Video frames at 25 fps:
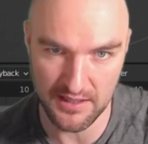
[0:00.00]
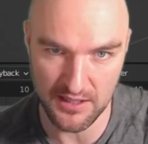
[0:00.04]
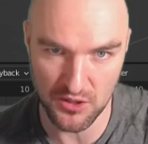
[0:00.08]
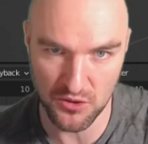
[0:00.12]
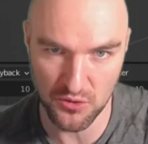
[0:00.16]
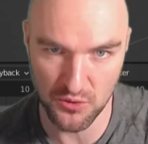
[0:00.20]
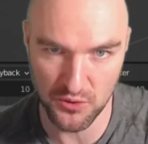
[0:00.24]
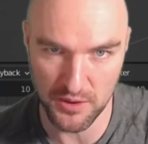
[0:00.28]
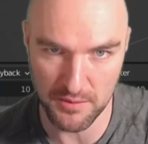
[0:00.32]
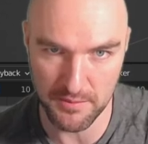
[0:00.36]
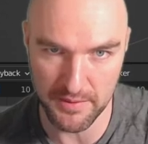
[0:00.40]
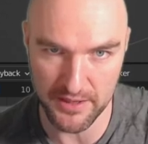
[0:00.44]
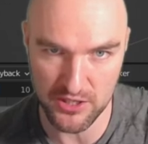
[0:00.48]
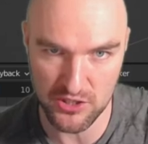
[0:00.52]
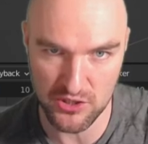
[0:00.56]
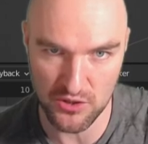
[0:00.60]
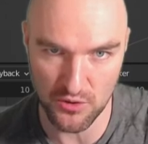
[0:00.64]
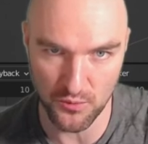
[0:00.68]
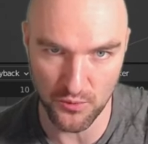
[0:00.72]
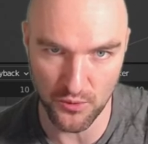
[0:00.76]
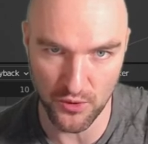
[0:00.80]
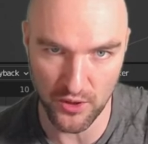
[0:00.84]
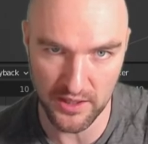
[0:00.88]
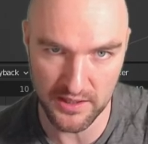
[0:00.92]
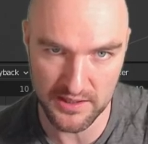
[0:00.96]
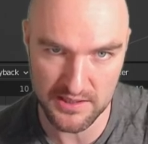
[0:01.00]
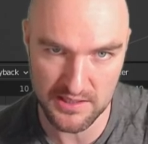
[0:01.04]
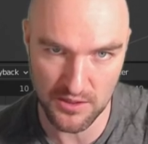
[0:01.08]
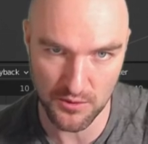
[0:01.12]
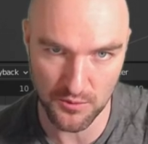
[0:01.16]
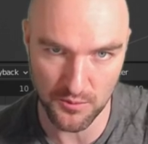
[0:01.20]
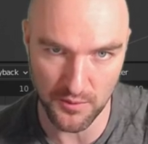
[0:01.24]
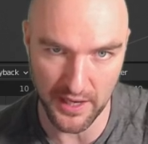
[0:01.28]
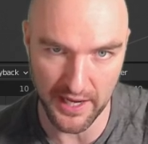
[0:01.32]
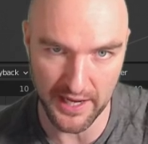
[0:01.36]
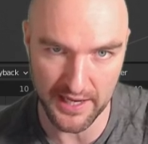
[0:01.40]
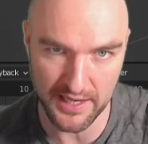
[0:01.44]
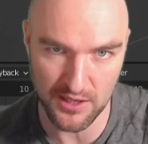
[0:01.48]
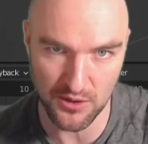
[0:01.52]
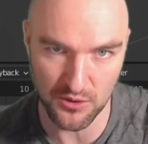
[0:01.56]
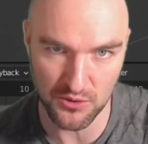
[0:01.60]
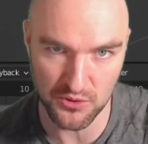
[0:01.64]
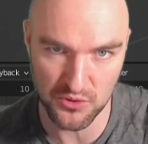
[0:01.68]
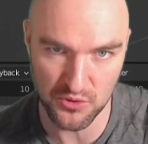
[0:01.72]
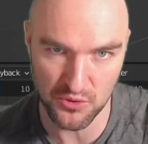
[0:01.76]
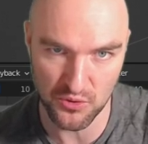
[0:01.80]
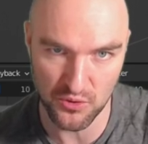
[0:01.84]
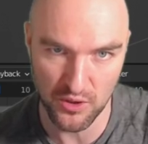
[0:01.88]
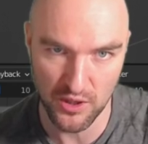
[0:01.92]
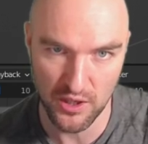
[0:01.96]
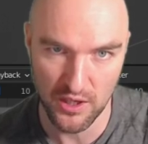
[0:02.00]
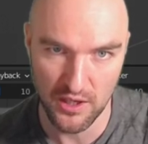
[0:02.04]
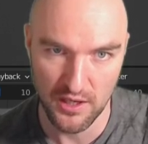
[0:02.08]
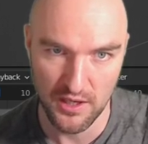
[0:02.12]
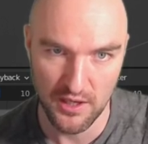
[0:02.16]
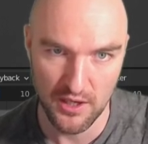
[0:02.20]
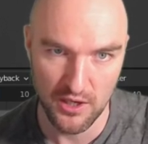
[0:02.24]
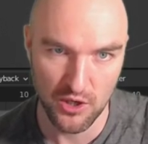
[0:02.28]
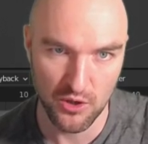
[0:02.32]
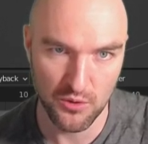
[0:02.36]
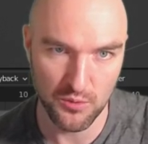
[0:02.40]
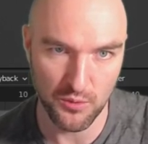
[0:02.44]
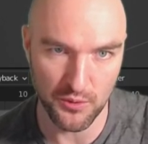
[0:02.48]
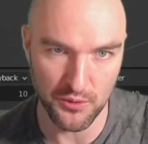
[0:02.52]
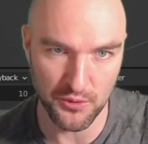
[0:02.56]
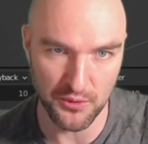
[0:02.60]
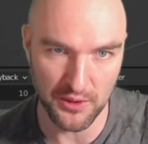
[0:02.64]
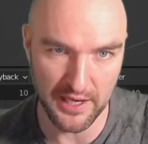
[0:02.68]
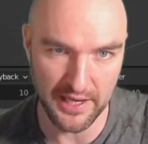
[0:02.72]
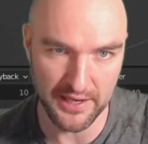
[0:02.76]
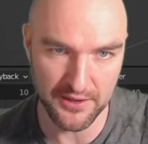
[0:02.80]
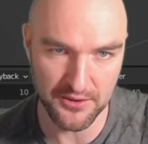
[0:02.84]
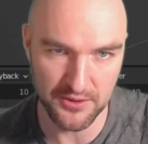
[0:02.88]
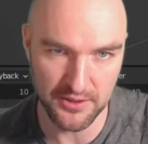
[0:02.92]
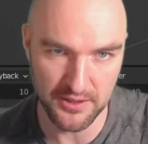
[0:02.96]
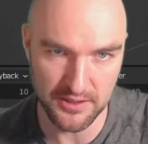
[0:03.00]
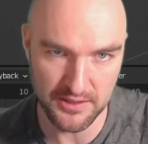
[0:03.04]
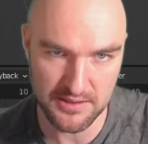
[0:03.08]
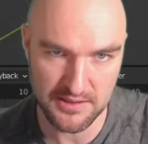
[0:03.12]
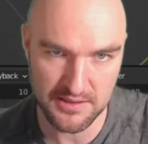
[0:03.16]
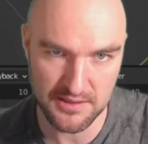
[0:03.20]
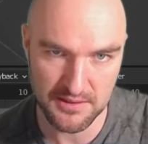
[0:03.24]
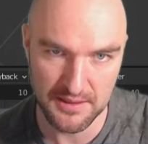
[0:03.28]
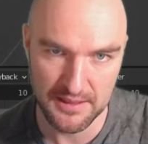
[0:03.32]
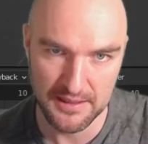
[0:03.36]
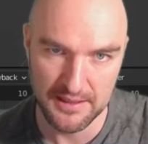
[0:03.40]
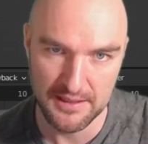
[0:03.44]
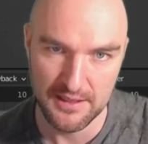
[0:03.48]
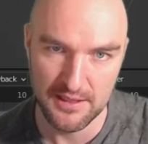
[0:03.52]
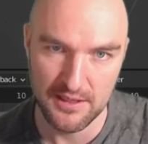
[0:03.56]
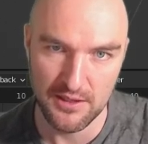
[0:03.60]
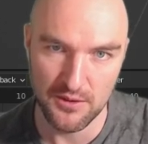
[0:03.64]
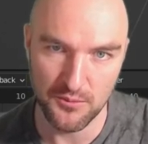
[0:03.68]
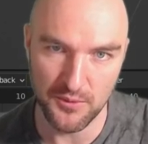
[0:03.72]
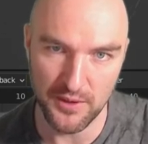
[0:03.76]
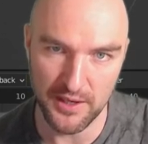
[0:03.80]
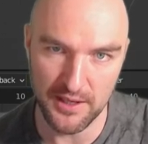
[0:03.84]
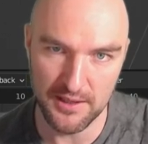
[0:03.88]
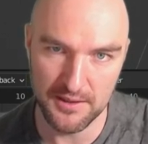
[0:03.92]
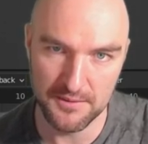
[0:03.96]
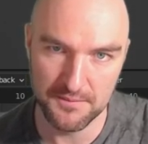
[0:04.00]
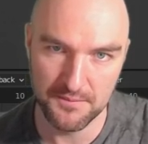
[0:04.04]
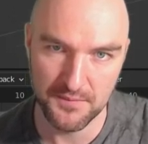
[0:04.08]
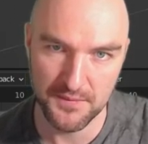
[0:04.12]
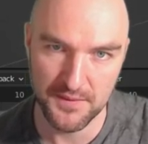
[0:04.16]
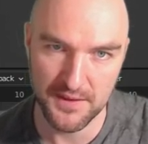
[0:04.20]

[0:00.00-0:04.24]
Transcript: 2-dimensional world. So why go to quadrilaterals? Well,